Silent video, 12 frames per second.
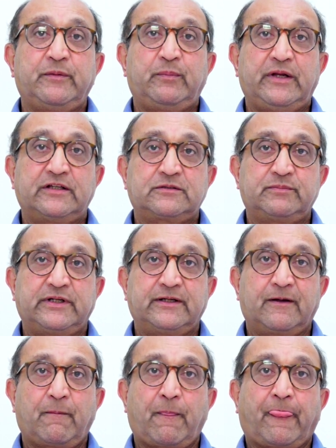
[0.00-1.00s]
replacement.
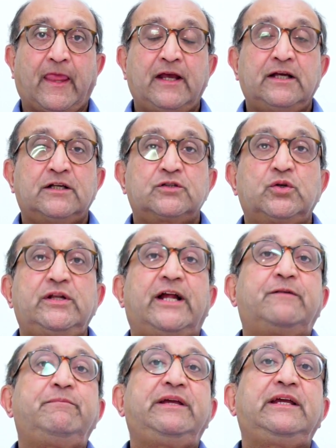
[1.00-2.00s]
So
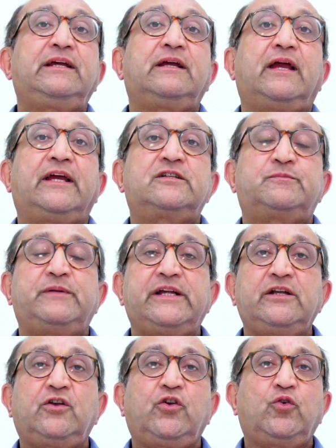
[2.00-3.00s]
let me
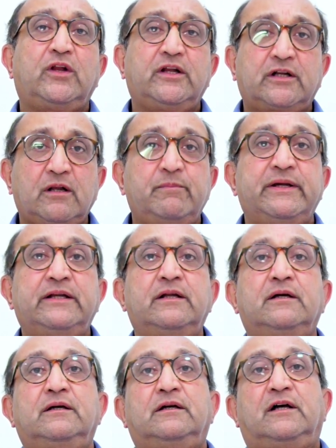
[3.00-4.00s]
explain to you a little
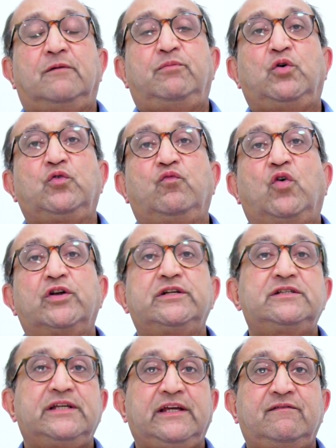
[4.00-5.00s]
bit about what
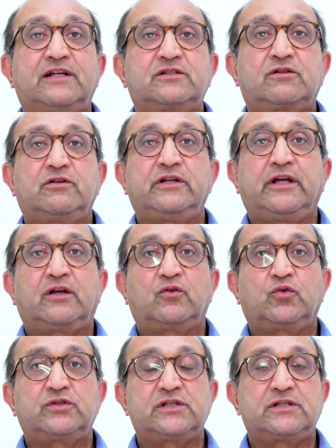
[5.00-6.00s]
is avascular
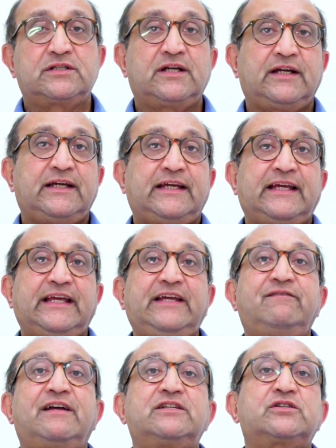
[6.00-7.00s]
necrosis.
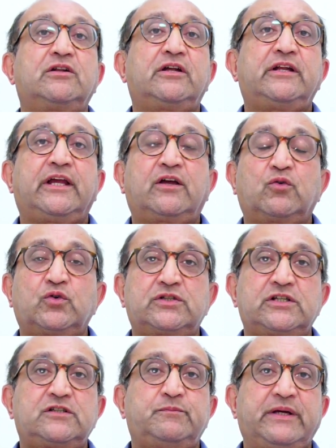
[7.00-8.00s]
Avascular
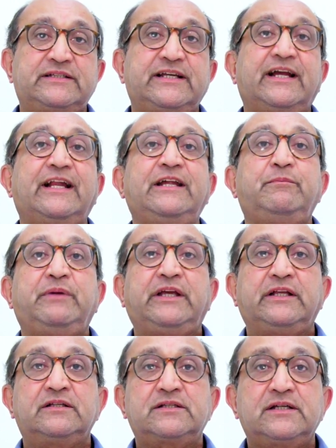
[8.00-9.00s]
necrosis basically
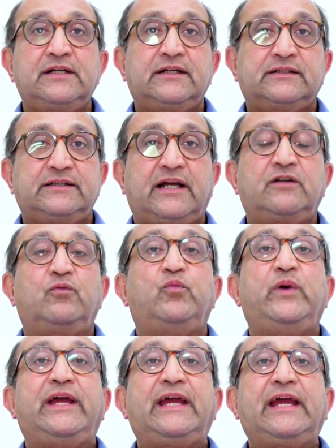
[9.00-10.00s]
means that
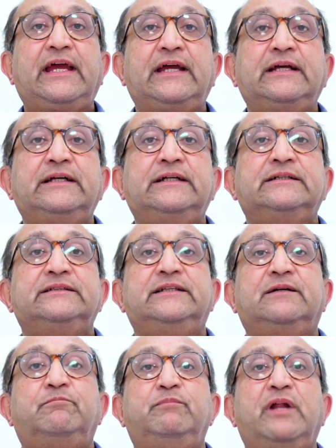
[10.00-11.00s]
where
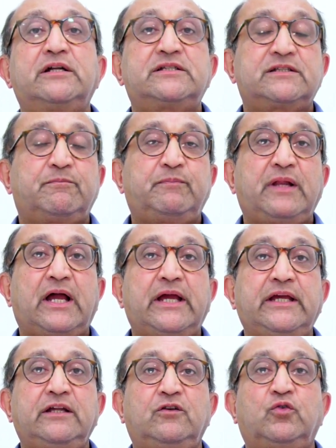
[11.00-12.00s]
the blood
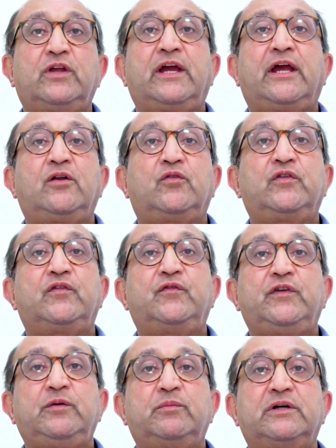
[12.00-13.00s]
supply to the head of the
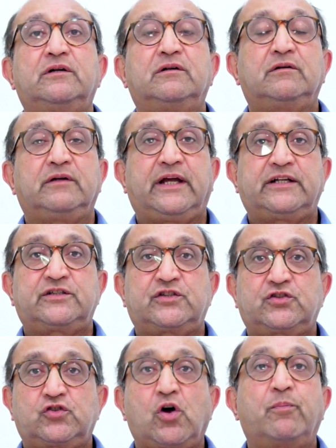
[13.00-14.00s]
femur gets
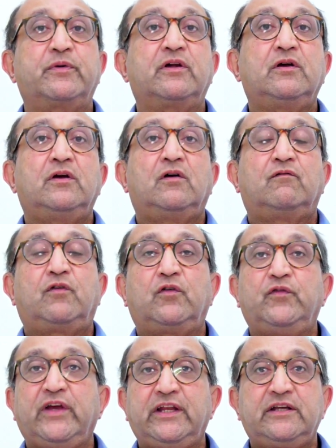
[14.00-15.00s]
stopped
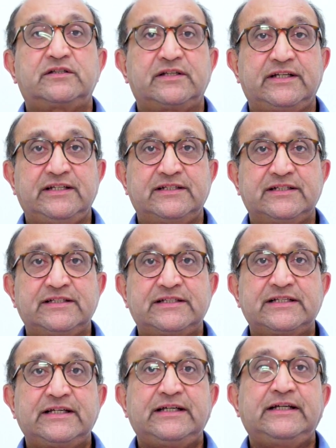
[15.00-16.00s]
for various
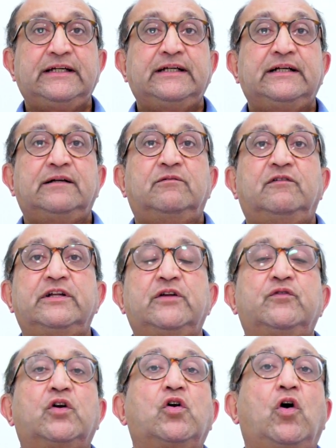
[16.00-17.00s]
reasons. One
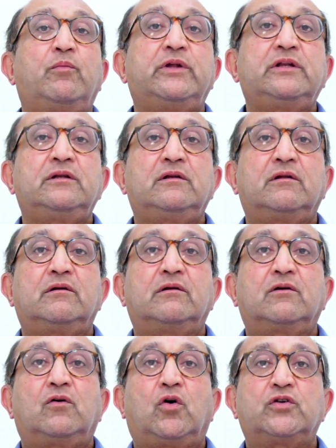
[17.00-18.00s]
of the common
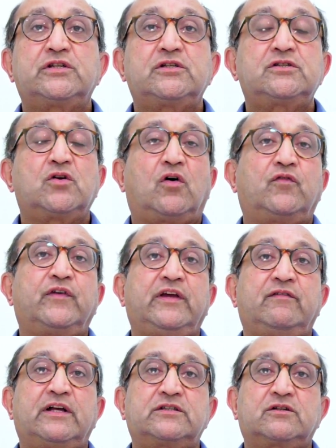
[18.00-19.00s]
causes of
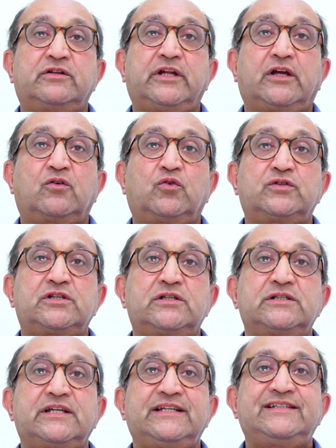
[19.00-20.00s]
avascular
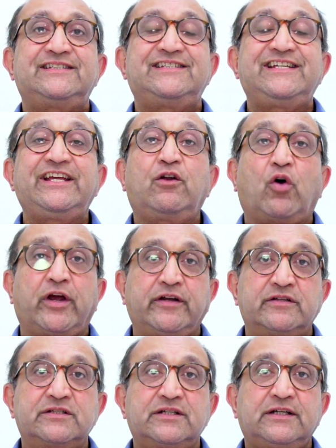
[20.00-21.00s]
necrosis is
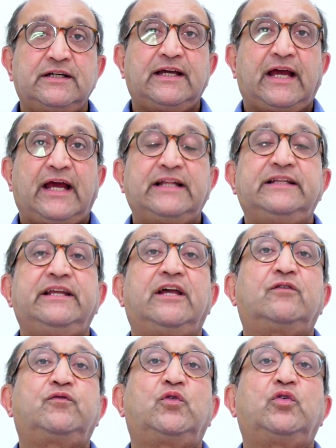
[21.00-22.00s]
steroids, and
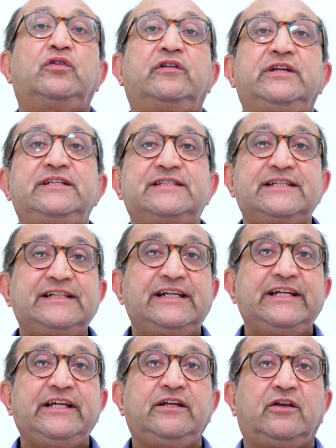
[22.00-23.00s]
therefore
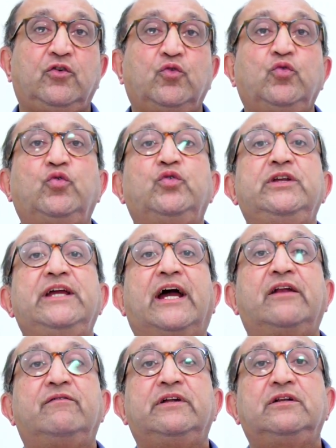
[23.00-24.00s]
recently, due to the
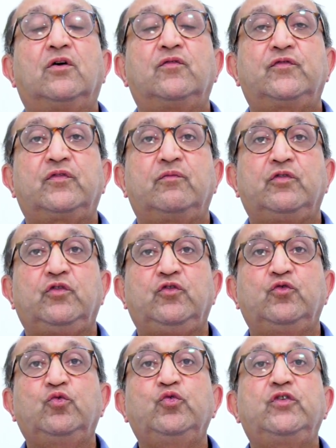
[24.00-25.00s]
advent of
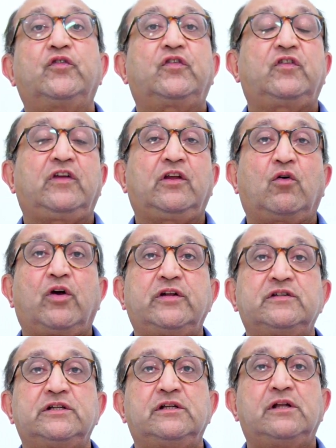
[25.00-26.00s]
use of
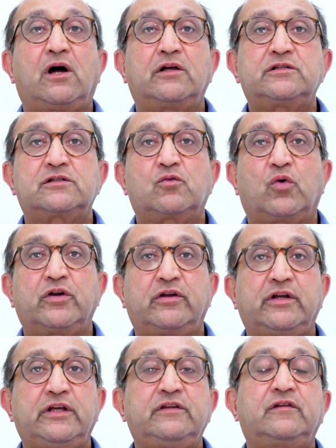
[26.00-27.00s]
steroids in large
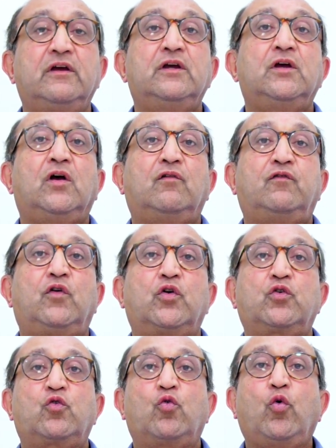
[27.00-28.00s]
quantities
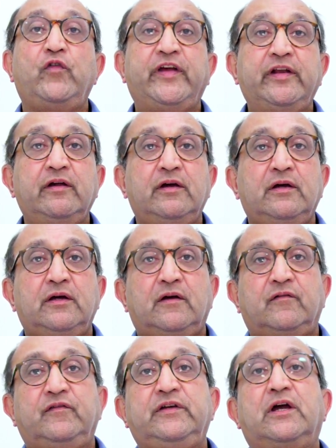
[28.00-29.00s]
for COVID,
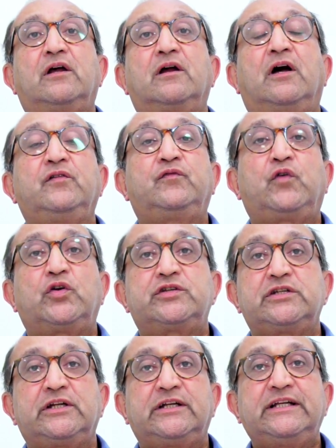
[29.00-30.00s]
we are
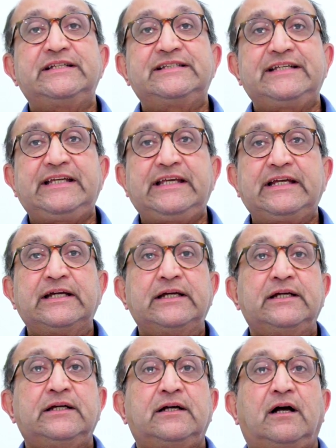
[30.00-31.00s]
unfortunately
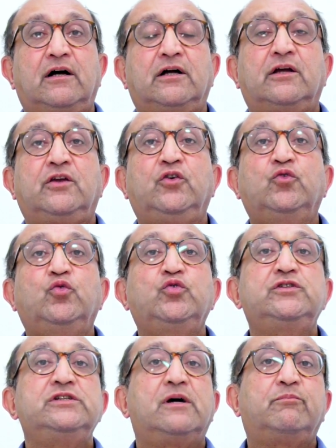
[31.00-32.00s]
seeing a
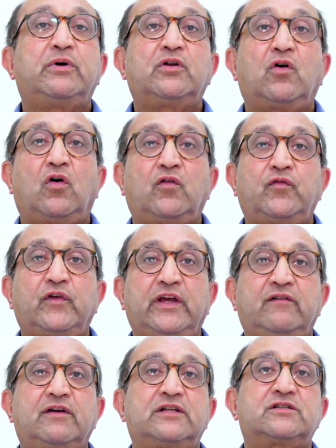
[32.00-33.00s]
huge number of
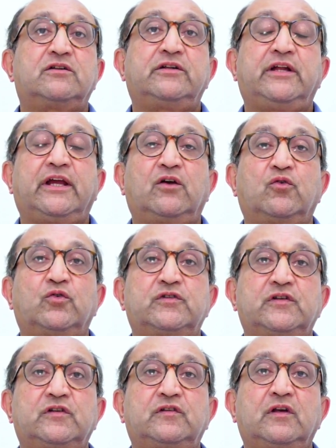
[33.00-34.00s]
avascular
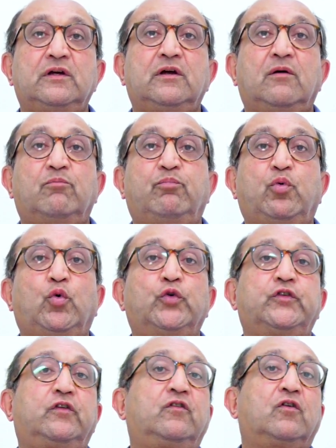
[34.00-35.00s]
necrosis
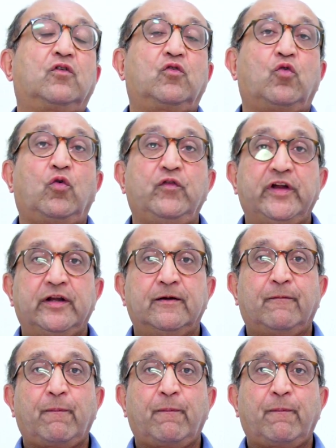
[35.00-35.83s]
post-COVID.